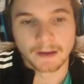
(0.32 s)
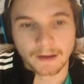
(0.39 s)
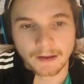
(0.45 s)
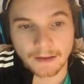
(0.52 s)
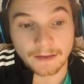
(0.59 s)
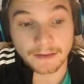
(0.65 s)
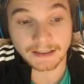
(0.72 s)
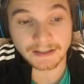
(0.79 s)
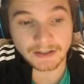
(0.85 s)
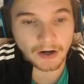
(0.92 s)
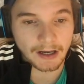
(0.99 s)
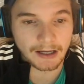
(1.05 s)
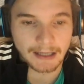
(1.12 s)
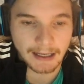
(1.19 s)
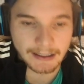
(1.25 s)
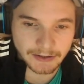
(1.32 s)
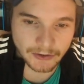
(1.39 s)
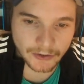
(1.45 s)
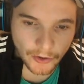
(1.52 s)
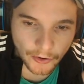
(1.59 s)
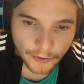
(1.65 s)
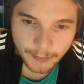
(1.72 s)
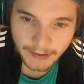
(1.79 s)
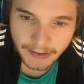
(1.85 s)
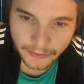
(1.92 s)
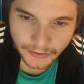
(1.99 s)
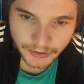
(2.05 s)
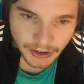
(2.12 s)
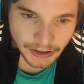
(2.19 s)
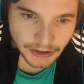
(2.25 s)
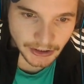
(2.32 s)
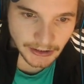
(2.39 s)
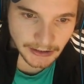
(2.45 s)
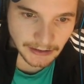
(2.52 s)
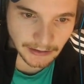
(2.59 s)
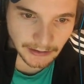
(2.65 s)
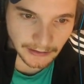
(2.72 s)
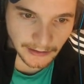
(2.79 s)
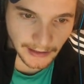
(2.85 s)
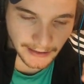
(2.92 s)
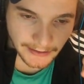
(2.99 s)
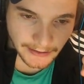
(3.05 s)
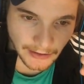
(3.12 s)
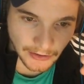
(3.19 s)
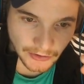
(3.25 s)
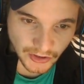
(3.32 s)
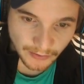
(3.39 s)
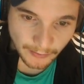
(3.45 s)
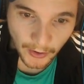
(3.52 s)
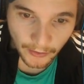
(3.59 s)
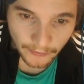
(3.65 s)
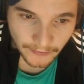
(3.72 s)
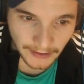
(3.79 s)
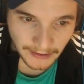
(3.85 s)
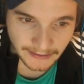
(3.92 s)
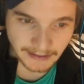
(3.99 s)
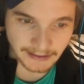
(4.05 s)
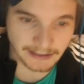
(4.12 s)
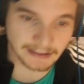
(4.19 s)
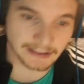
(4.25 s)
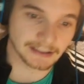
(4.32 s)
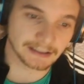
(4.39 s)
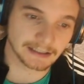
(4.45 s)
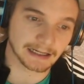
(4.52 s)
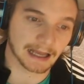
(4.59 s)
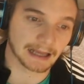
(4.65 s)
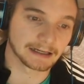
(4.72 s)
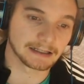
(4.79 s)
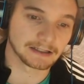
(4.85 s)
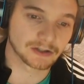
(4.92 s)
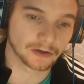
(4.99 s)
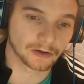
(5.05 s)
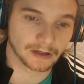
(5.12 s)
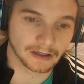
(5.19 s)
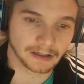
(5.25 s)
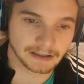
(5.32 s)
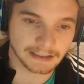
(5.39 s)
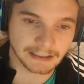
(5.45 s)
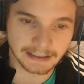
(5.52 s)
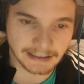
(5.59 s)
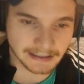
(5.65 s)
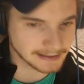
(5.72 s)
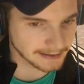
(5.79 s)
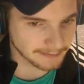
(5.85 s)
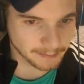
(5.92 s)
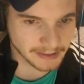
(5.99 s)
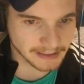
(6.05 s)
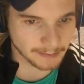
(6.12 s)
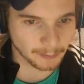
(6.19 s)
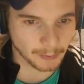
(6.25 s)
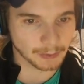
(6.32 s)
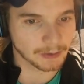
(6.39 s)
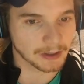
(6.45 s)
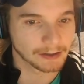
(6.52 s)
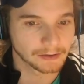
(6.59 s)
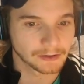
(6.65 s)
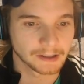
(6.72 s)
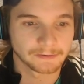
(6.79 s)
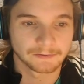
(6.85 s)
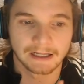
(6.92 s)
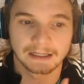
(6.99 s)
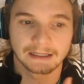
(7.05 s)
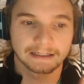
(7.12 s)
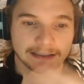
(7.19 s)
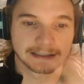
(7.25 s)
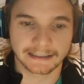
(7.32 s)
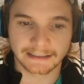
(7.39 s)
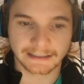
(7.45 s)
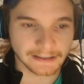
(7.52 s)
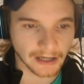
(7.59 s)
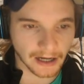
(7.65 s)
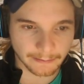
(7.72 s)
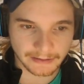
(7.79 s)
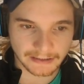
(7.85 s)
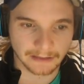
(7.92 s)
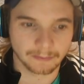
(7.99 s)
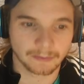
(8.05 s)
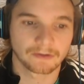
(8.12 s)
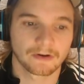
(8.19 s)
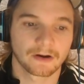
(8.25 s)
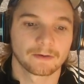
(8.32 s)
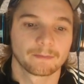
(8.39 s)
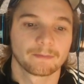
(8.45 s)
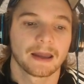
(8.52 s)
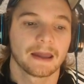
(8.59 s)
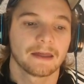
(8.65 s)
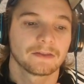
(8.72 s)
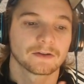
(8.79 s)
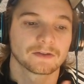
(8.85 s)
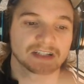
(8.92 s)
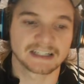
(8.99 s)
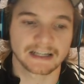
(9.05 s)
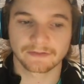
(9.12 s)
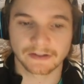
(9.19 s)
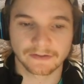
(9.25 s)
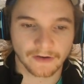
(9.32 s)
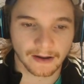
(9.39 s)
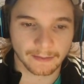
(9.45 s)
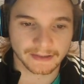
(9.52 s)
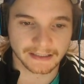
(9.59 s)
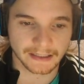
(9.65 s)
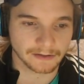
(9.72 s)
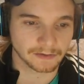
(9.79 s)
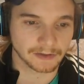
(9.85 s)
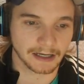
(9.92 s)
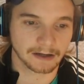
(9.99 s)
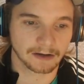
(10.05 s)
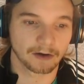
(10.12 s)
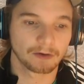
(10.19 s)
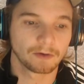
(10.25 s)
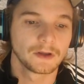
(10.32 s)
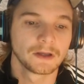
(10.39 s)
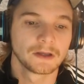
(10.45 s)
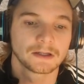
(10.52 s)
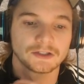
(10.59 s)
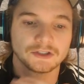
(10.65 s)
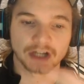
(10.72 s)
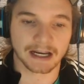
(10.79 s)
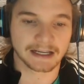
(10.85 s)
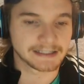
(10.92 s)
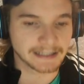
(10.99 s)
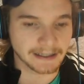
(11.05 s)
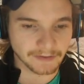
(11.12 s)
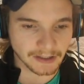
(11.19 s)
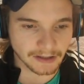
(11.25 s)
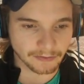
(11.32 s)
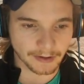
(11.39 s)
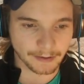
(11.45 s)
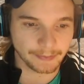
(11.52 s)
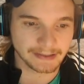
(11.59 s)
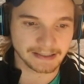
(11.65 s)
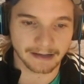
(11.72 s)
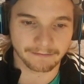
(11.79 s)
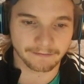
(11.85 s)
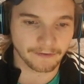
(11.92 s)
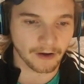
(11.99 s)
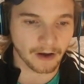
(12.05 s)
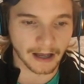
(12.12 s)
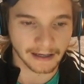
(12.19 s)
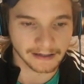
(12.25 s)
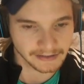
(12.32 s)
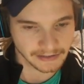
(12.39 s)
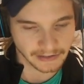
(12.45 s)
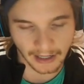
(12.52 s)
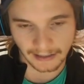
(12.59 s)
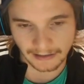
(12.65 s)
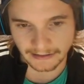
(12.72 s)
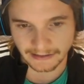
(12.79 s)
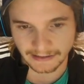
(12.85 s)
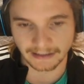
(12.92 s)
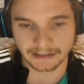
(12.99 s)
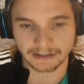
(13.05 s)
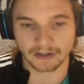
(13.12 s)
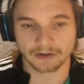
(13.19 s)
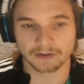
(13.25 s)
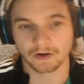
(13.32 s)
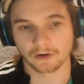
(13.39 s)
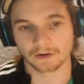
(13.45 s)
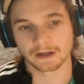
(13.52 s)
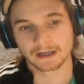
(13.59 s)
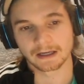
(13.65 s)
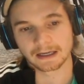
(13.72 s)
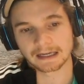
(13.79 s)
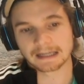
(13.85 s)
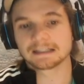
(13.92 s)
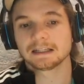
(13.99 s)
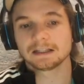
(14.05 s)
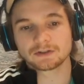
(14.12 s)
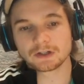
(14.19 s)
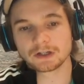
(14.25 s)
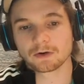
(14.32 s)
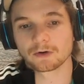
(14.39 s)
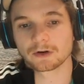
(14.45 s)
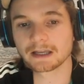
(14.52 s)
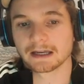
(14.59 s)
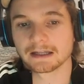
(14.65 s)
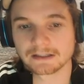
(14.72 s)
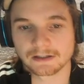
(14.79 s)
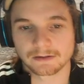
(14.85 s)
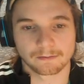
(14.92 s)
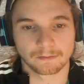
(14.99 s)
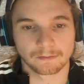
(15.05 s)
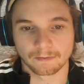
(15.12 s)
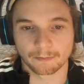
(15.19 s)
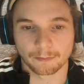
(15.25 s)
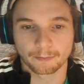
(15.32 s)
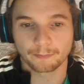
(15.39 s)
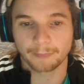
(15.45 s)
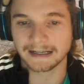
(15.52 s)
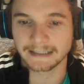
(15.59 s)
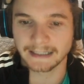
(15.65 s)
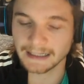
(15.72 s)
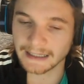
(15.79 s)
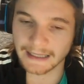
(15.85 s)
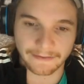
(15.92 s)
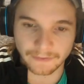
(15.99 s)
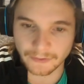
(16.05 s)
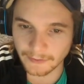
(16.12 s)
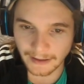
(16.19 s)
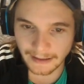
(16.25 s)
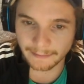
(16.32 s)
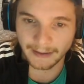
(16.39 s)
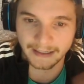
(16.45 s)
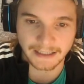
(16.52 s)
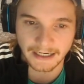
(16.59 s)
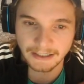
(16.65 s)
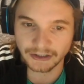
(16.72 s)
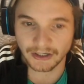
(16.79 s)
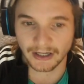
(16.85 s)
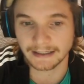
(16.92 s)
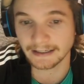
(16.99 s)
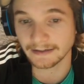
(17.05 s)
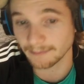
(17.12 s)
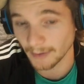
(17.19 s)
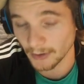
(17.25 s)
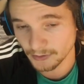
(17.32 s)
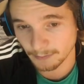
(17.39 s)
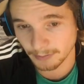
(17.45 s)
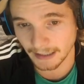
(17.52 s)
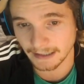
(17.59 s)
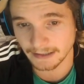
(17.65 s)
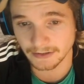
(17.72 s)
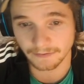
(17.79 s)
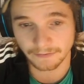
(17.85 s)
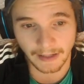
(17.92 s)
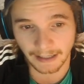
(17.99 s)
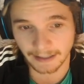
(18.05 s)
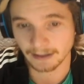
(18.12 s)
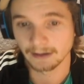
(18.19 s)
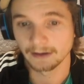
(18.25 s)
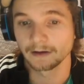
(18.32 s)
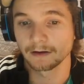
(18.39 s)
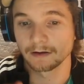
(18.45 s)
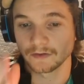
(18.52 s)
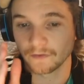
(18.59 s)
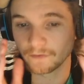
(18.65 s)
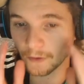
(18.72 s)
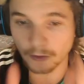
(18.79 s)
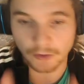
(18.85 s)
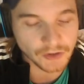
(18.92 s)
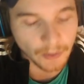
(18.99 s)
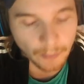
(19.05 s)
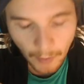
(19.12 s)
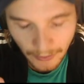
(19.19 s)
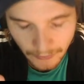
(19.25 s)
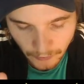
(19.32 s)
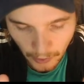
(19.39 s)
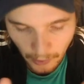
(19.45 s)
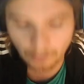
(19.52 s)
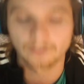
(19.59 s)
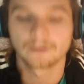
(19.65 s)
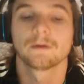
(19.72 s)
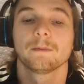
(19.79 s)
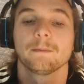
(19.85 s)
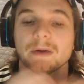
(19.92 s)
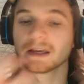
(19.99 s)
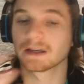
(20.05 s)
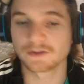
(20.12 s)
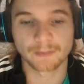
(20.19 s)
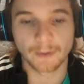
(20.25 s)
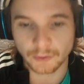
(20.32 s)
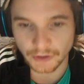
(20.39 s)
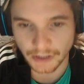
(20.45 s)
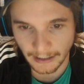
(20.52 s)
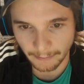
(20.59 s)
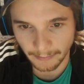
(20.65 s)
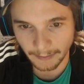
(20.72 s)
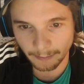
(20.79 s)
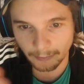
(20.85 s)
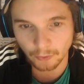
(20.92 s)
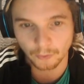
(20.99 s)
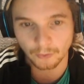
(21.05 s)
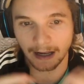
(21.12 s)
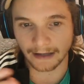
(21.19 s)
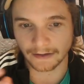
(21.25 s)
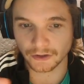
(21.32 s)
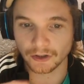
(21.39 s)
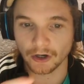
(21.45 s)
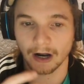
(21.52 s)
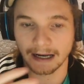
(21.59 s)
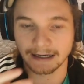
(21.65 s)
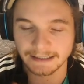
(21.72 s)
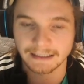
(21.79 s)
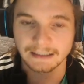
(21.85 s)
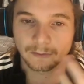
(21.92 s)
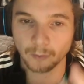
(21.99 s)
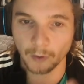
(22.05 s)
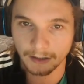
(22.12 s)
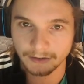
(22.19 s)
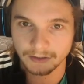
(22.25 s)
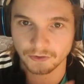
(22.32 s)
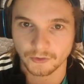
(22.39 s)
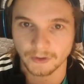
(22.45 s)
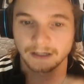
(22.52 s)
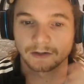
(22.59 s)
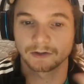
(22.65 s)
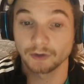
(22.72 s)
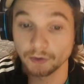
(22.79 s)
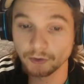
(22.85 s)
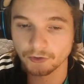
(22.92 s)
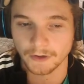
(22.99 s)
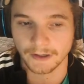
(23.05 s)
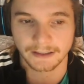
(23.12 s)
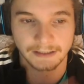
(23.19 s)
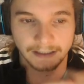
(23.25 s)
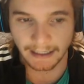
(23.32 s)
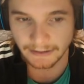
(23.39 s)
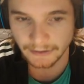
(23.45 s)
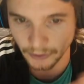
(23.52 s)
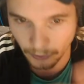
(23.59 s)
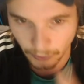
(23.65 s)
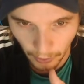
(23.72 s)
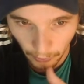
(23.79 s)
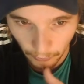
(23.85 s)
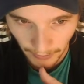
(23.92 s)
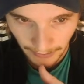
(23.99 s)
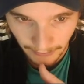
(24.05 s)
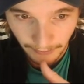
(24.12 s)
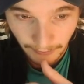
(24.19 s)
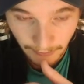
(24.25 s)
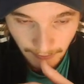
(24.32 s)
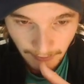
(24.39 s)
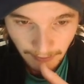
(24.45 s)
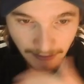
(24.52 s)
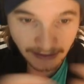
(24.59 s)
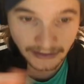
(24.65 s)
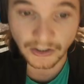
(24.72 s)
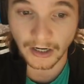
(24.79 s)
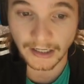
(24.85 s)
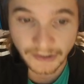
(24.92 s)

This guy has an OP.GG like a smurf. Like, this is insane. He's got 67% win rate on Irelia, 69% win rate on Pantheon, 75% on Echo, Jace 73%, Vi, Silas, the list goes on. He's literally gone against basically every recommendation I give most players of like, focus on one role, pick a small champion pool, and, ideally one trick, two trick to get to your goal rank. This guy's